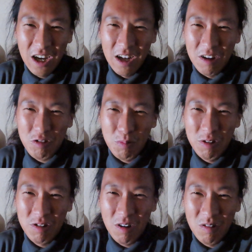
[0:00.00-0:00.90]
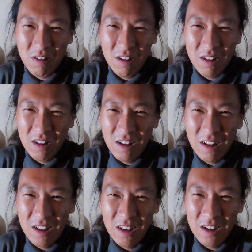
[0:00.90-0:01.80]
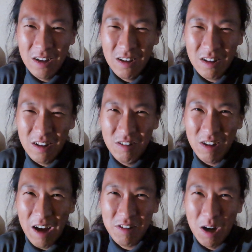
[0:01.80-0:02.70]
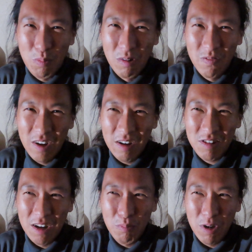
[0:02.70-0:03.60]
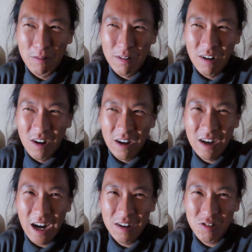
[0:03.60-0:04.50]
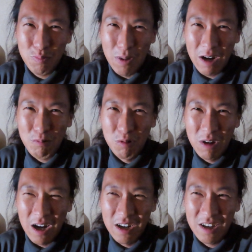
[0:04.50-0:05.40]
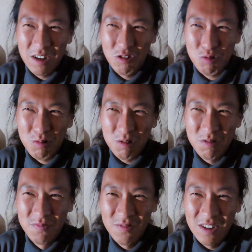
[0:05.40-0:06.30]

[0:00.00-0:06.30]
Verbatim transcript: And as a result, these last couple of dates that I've been on kind of spiraled out of control.